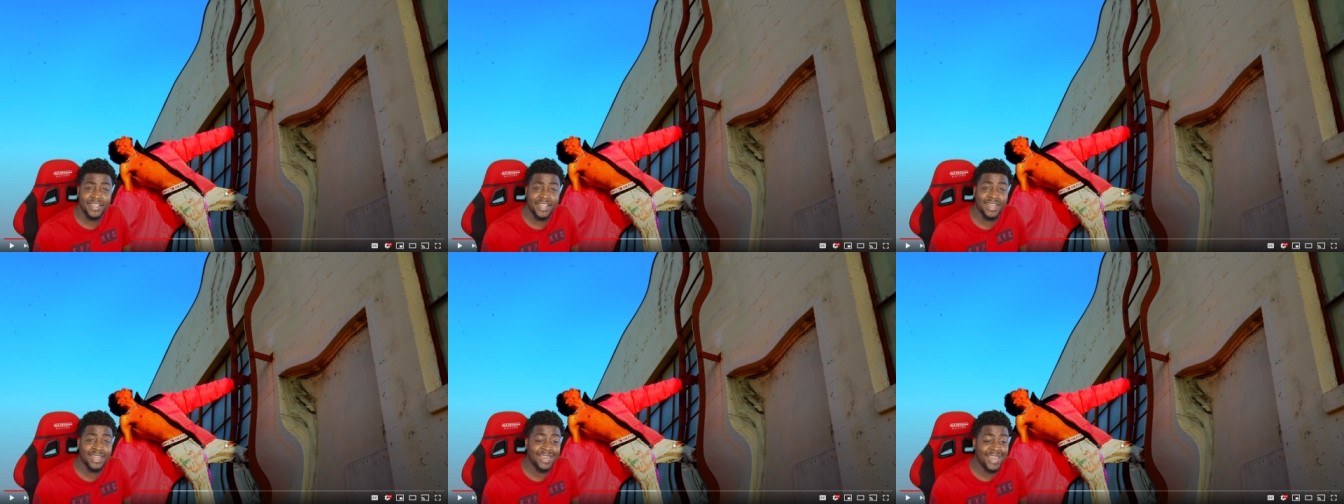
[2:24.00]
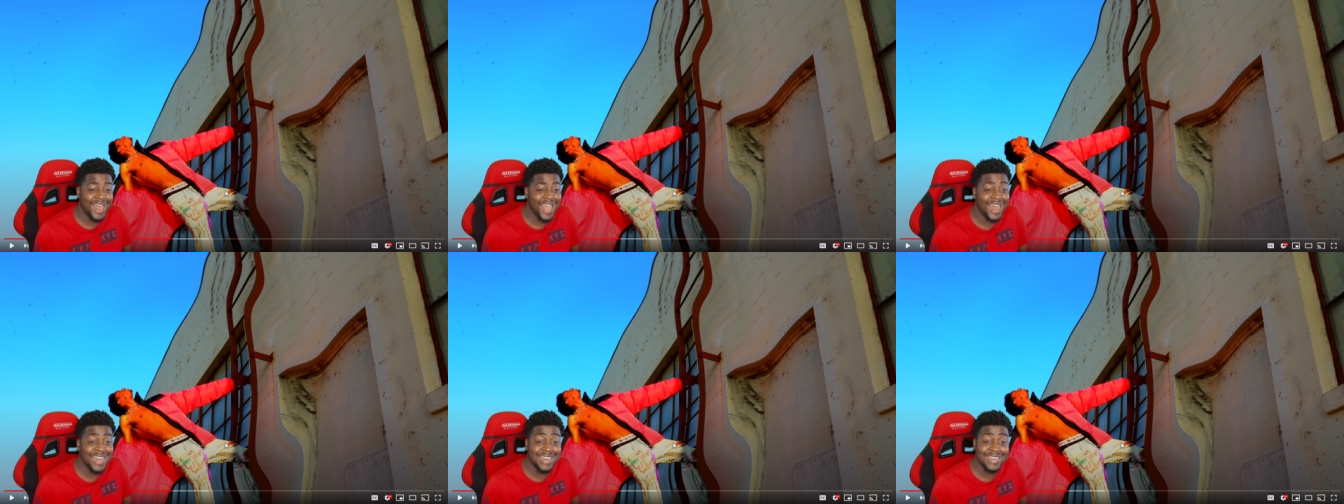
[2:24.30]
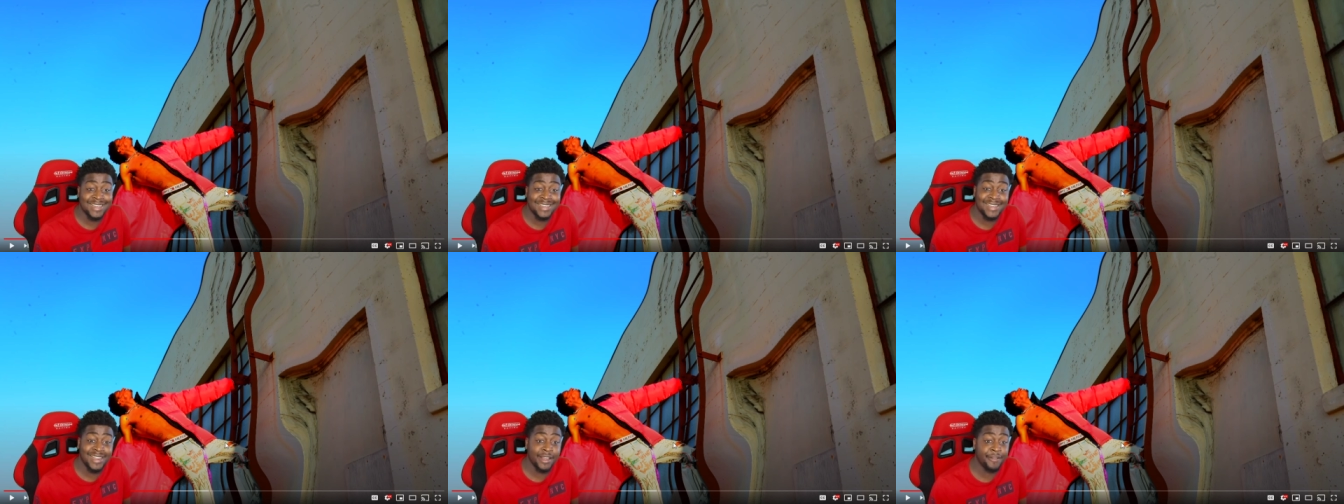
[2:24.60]
here, a lot
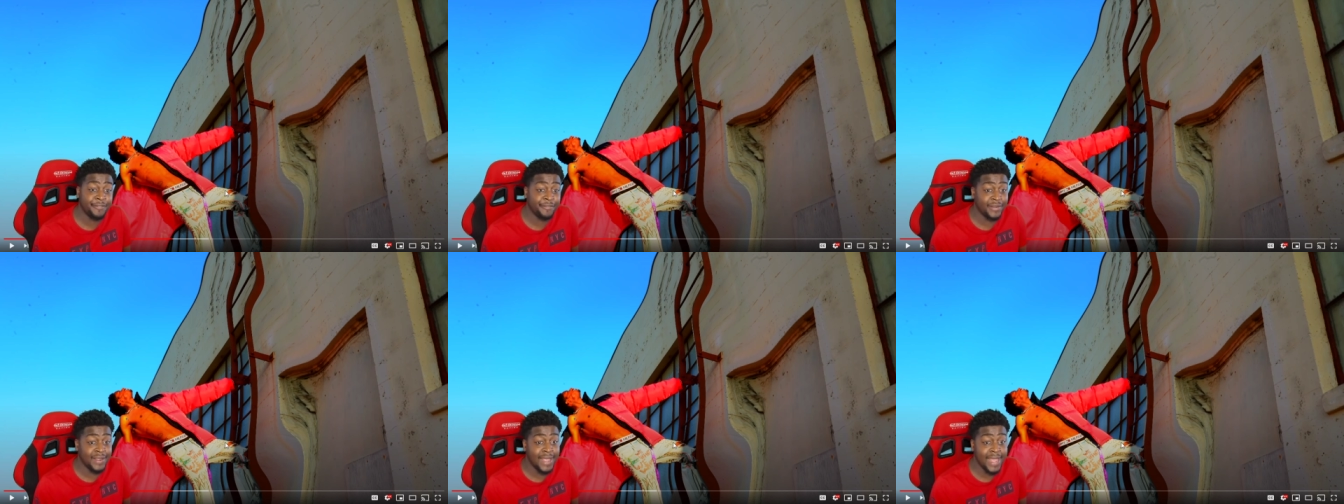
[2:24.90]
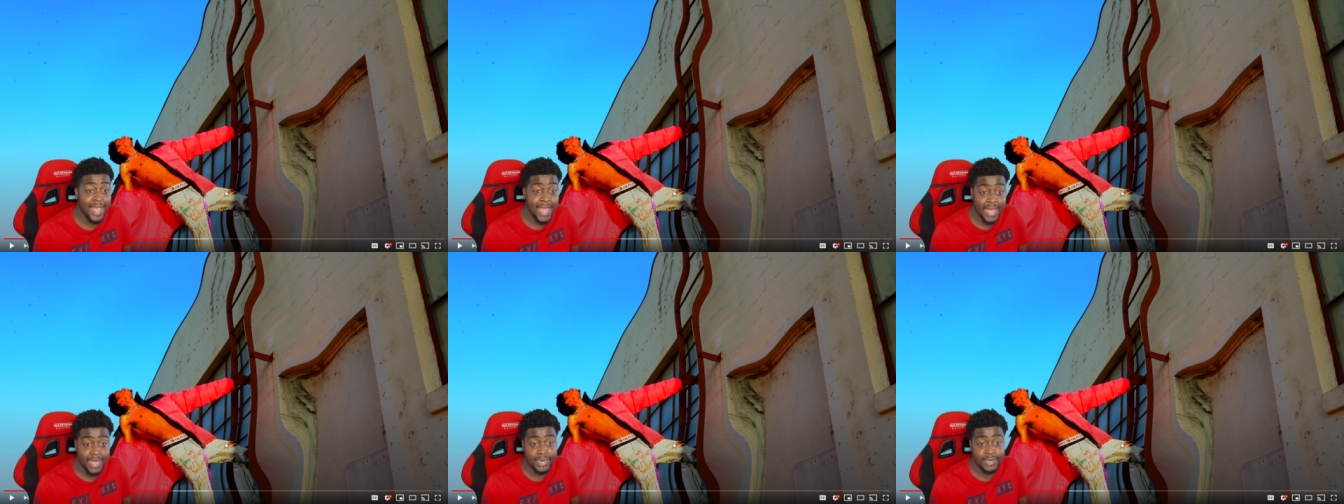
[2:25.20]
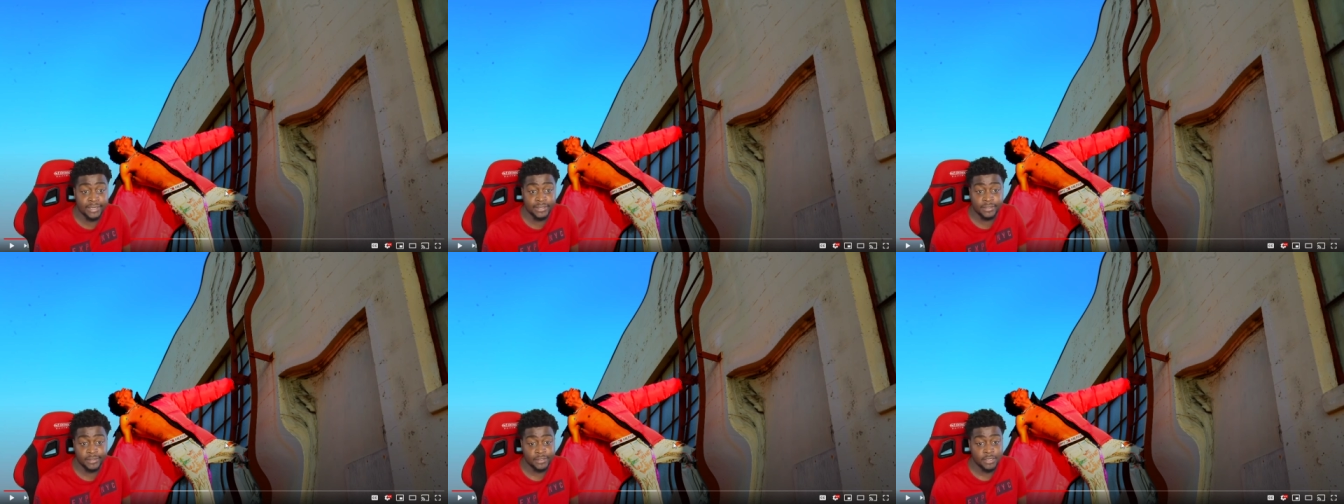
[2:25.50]
of different
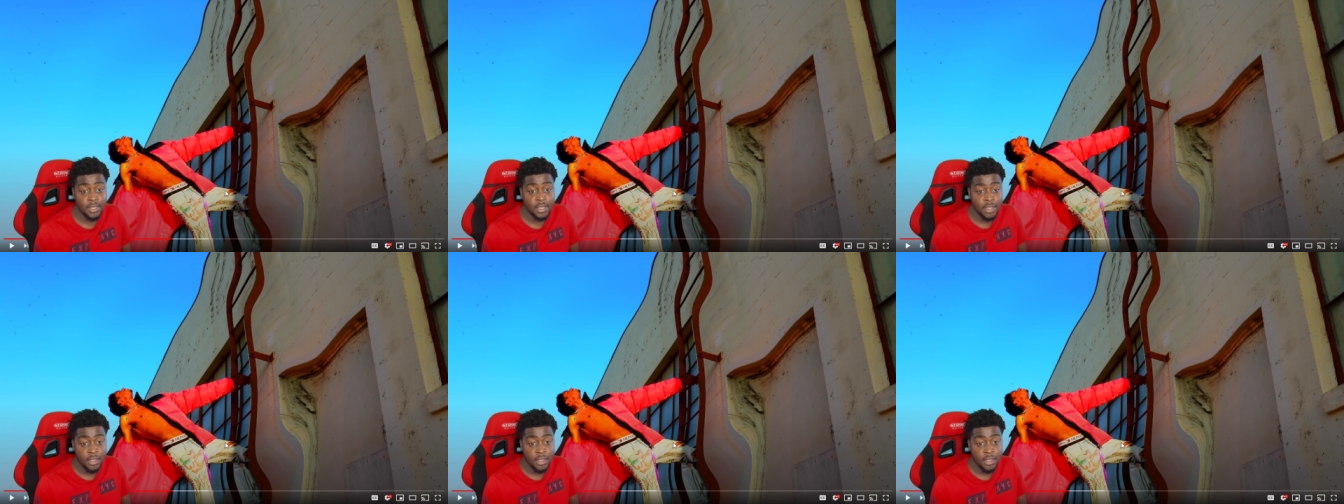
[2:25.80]
edits.